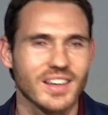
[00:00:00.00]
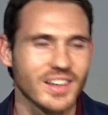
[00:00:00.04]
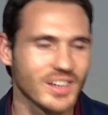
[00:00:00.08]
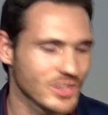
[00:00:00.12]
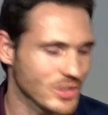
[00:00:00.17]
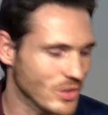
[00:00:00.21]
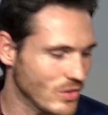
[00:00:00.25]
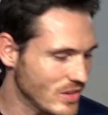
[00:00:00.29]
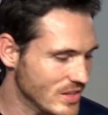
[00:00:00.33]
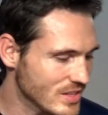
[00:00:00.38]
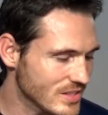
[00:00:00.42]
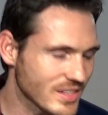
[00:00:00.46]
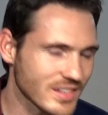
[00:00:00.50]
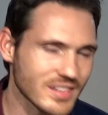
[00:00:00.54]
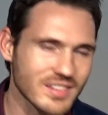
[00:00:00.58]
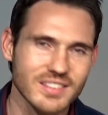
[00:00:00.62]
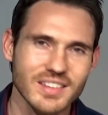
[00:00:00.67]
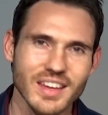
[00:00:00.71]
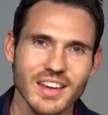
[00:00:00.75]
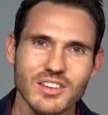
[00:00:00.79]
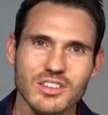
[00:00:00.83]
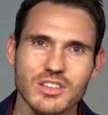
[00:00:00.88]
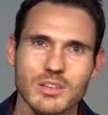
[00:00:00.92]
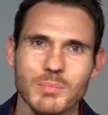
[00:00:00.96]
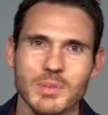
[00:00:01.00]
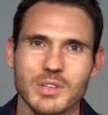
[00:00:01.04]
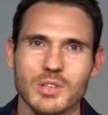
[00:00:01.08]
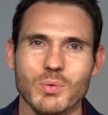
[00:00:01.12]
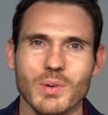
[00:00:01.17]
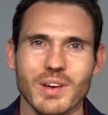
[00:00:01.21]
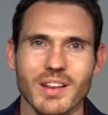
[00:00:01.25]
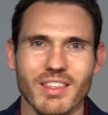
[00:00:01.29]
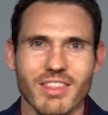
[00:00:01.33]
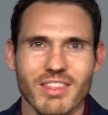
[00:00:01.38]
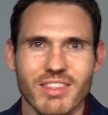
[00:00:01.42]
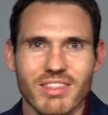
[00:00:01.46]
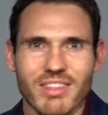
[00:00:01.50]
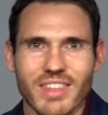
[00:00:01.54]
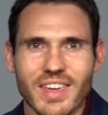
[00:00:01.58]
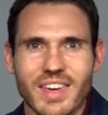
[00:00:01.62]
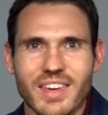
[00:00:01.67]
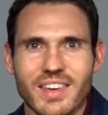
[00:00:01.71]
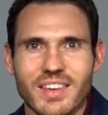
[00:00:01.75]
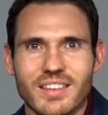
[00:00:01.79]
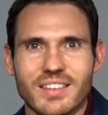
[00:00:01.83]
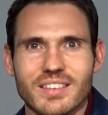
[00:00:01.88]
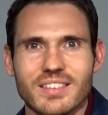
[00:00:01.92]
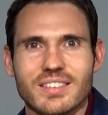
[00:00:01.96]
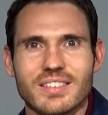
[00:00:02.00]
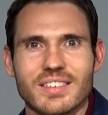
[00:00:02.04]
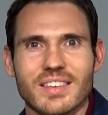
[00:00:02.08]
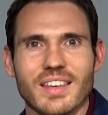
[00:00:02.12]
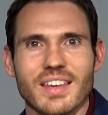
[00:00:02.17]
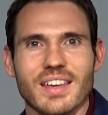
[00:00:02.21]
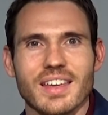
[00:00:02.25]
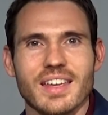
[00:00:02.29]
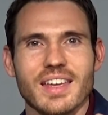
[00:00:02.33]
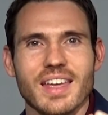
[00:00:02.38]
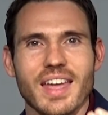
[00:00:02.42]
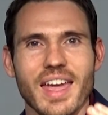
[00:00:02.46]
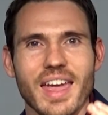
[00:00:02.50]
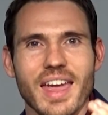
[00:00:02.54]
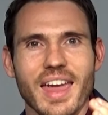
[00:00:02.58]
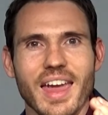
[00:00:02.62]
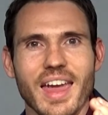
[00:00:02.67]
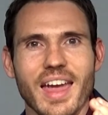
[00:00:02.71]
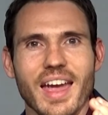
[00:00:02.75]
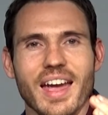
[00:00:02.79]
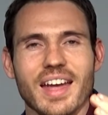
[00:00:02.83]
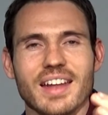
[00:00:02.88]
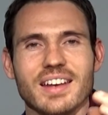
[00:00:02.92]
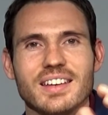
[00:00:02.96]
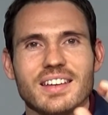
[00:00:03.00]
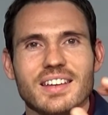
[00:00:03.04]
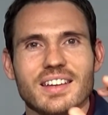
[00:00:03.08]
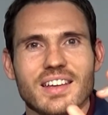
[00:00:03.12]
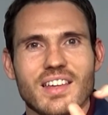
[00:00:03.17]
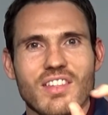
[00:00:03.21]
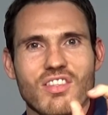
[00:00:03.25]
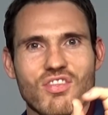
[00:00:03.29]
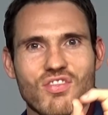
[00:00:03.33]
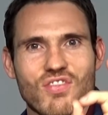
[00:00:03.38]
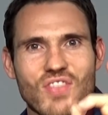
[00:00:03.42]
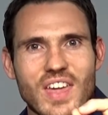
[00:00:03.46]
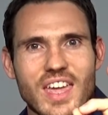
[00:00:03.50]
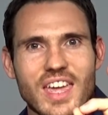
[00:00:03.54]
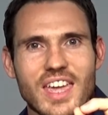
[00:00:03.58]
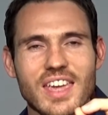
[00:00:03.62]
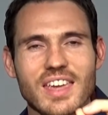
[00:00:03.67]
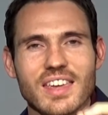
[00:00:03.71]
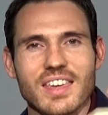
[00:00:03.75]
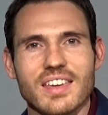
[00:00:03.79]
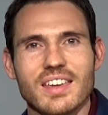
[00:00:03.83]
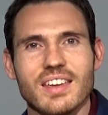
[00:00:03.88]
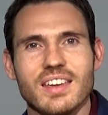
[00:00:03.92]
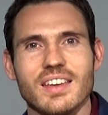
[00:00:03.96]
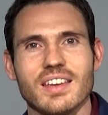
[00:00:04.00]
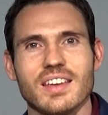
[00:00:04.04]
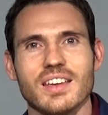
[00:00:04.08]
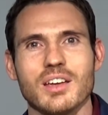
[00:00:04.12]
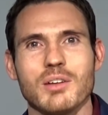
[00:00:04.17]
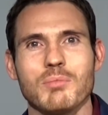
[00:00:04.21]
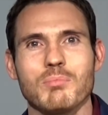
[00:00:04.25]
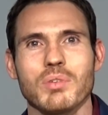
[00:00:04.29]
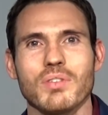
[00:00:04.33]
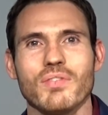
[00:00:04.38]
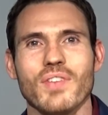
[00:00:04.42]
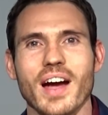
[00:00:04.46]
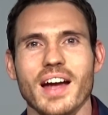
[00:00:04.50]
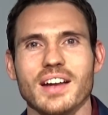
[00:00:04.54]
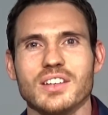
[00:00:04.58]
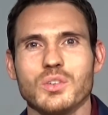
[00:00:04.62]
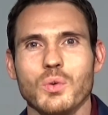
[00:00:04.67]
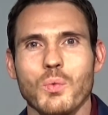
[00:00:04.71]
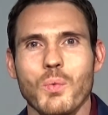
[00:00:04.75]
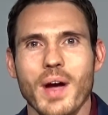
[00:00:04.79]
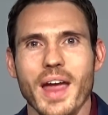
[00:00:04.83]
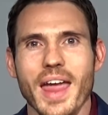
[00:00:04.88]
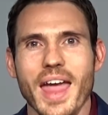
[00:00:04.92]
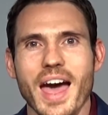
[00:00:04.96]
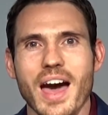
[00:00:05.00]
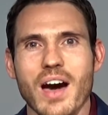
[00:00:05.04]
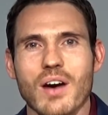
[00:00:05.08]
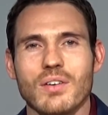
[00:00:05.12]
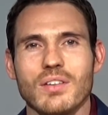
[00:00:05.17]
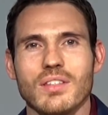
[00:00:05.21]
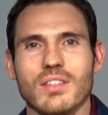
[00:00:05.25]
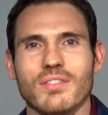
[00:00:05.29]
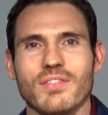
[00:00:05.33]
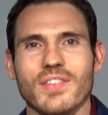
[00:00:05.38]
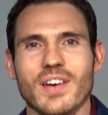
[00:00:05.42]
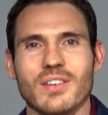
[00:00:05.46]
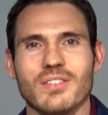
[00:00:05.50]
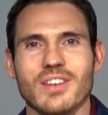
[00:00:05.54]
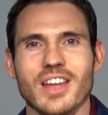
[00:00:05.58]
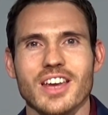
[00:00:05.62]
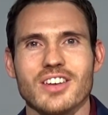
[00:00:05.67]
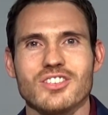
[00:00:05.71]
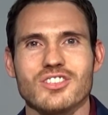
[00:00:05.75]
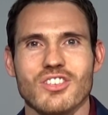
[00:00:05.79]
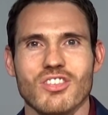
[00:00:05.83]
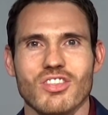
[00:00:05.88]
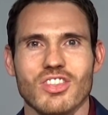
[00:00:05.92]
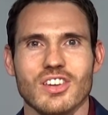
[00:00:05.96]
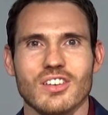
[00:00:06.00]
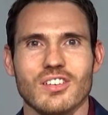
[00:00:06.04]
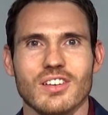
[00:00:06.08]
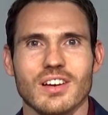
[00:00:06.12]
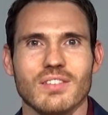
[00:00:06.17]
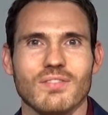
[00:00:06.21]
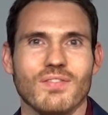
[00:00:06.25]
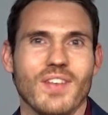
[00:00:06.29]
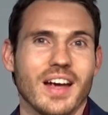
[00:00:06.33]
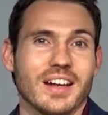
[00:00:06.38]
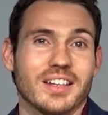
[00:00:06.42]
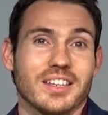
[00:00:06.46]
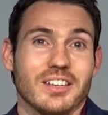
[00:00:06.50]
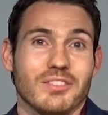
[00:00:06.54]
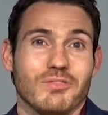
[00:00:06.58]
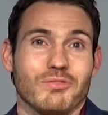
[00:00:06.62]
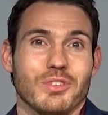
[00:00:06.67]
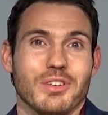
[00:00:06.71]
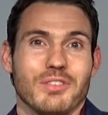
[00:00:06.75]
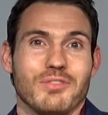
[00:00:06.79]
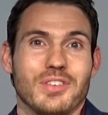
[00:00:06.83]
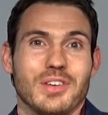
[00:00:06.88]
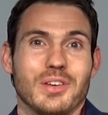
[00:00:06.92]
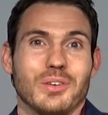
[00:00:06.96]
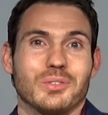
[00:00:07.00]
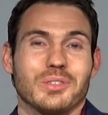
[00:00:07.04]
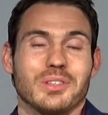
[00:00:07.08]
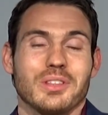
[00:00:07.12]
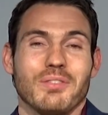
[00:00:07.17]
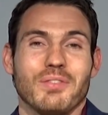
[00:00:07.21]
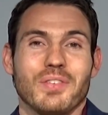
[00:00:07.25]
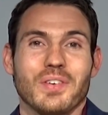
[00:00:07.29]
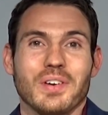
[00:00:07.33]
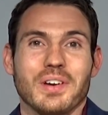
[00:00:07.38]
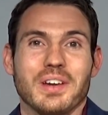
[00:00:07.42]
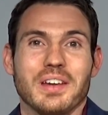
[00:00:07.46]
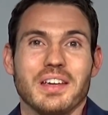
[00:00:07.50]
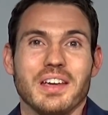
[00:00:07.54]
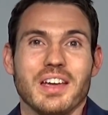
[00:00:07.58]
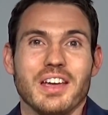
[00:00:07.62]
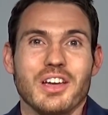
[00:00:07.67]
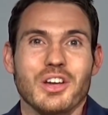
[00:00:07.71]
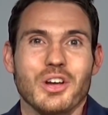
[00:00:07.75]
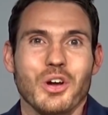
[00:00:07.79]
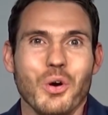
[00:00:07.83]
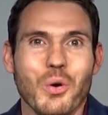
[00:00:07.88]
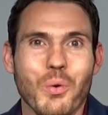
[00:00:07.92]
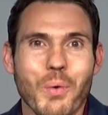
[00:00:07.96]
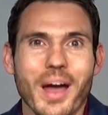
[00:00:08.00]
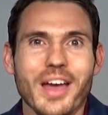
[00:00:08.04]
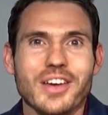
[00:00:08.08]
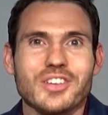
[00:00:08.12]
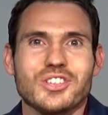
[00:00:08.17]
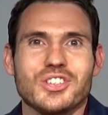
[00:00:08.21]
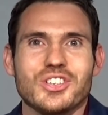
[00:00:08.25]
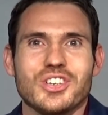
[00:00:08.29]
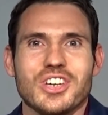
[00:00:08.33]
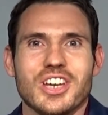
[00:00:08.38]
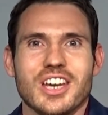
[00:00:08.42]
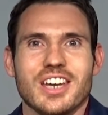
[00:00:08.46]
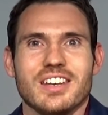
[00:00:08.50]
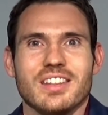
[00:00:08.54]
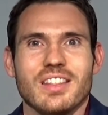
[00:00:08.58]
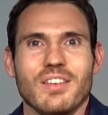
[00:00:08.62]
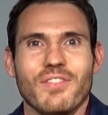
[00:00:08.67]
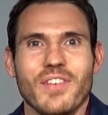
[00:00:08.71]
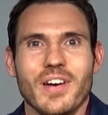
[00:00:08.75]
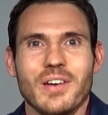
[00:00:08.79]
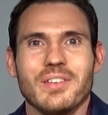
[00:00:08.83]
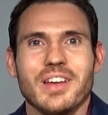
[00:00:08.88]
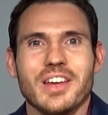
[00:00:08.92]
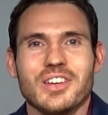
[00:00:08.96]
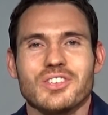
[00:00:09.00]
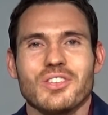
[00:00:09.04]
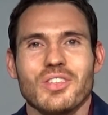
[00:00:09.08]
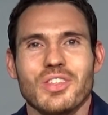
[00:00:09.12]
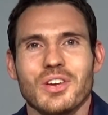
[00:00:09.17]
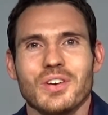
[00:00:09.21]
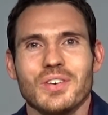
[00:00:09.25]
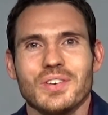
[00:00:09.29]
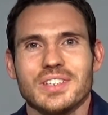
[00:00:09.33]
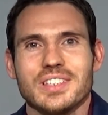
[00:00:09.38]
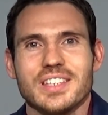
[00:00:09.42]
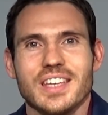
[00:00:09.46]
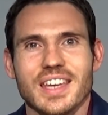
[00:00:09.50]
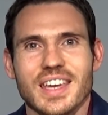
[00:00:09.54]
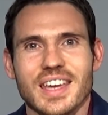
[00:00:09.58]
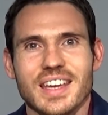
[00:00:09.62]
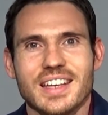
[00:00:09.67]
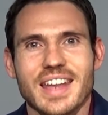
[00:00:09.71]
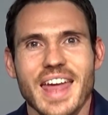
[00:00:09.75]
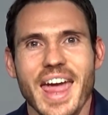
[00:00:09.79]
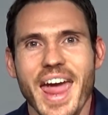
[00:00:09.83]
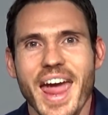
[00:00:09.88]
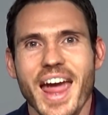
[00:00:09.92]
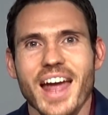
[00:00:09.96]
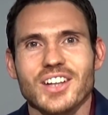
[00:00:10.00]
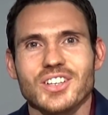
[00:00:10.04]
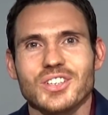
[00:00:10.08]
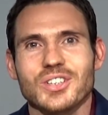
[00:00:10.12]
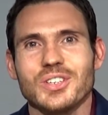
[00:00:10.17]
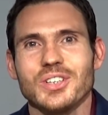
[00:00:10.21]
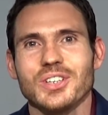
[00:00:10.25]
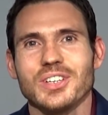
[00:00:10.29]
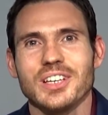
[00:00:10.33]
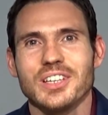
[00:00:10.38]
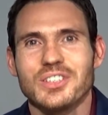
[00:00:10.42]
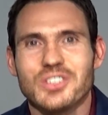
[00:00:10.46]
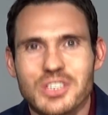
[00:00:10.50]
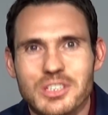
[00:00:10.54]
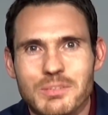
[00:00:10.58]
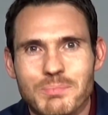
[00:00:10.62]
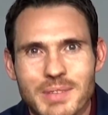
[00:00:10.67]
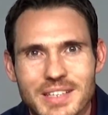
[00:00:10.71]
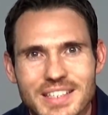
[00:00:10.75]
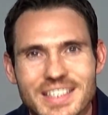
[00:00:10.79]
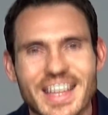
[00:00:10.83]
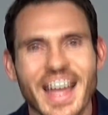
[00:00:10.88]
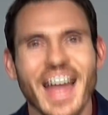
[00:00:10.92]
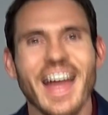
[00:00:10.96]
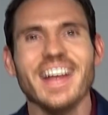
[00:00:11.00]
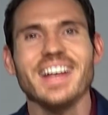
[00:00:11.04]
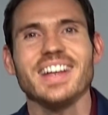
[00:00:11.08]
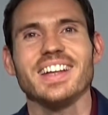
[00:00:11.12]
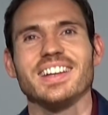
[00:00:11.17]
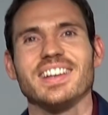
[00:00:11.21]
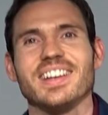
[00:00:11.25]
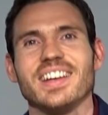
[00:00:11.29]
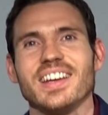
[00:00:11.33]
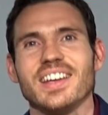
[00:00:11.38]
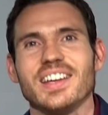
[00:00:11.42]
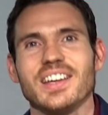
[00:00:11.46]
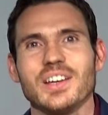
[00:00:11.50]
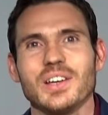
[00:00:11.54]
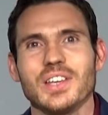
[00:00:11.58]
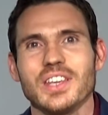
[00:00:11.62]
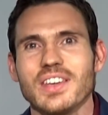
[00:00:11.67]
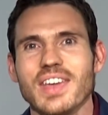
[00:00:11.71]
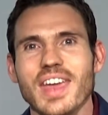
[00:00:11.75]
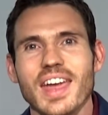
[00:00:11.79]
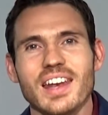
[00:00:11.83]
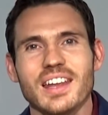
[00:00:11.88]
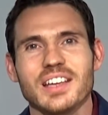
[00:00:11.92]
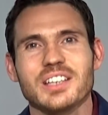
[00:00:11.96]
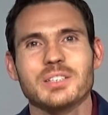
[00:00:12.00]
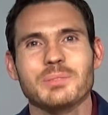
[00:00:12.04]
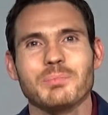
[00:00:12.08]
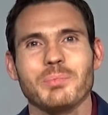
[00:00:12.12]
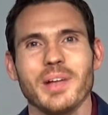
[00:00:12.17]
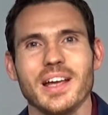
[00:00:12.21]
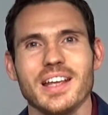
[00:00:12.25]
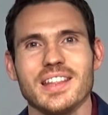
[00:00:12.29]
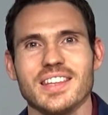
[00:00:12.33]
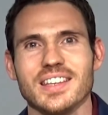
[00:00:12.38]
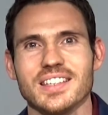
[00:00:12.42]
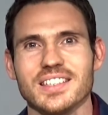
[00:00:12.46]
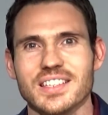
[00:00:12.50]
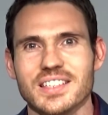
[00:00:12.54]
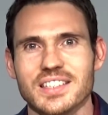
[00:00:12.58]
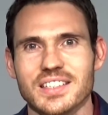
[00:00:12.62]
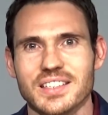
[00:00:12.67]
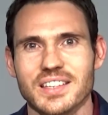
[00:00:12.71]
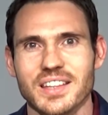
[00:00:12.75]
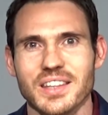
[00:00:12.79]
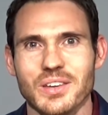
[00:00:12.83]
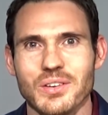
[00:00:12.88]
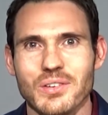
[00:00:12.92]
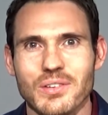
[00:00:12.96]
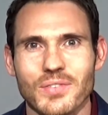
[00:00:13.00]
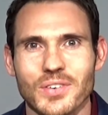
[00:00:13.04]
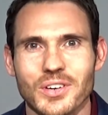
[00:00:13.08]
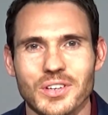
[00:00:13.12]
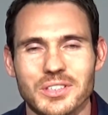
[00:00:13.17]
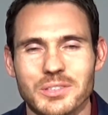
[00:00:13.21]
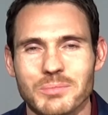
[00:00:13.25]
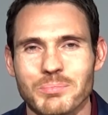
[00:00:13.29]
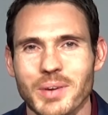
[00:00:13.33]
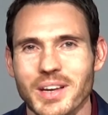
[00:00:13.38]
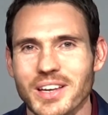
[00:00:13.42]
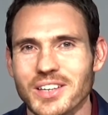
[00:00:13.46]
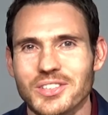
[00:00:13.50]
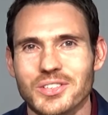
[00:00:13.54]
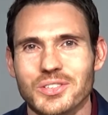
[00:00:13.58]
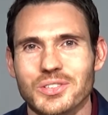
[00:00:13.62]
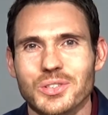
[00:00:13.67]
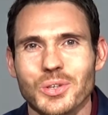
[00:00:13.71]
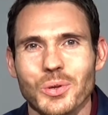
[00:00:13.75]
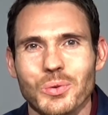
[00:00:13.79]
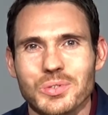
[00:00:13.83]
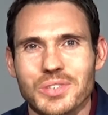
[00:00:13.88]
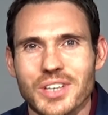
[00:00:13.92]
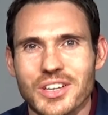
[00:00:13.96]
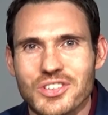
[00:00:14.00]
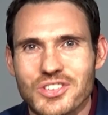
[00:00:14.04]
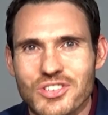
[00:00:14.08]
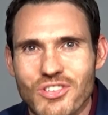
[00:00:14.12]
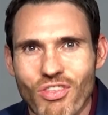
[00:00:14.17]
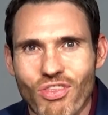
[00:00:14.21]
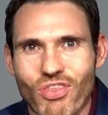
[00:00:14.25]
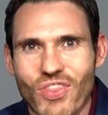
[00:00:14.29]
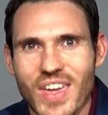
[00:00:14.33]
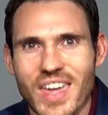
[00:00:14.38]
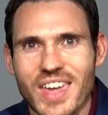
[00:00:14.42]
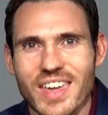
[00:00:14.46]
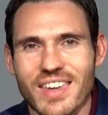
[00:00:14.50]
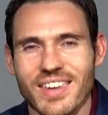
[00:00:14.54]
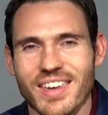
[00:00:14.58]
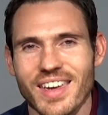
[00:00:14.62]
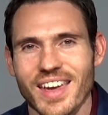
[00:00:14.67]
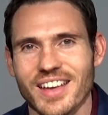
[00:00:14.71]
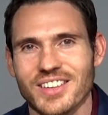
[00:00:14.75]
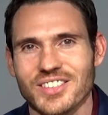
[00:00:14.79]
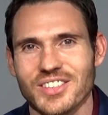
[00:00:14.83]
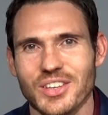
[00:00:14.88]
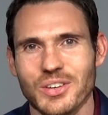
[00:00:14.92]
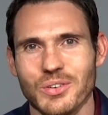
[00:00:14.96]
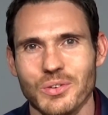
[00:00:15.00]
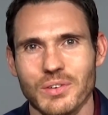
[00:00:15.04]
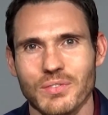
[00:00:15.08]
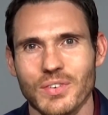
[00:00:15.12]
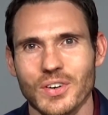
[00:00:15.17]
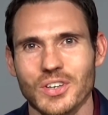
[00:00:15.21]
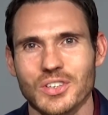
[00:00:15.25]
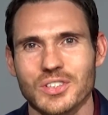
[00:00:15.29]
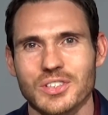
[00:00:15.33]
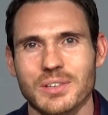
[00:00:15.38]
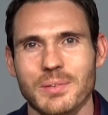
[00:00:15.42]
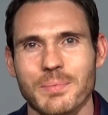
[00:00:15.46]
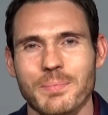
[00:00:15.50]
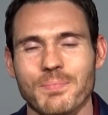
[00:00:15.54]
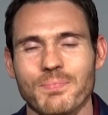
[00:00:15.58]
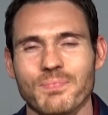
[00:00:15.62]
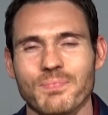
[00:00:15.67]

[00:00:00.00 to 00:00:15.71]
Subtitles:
So this distinction between things and thing provides a way out of the foundation theory. In fact, it reveals that the very question the foundation theory is seeking to answer is just misguided. You can't explain the existence of the universe because there's no such thing as the universe.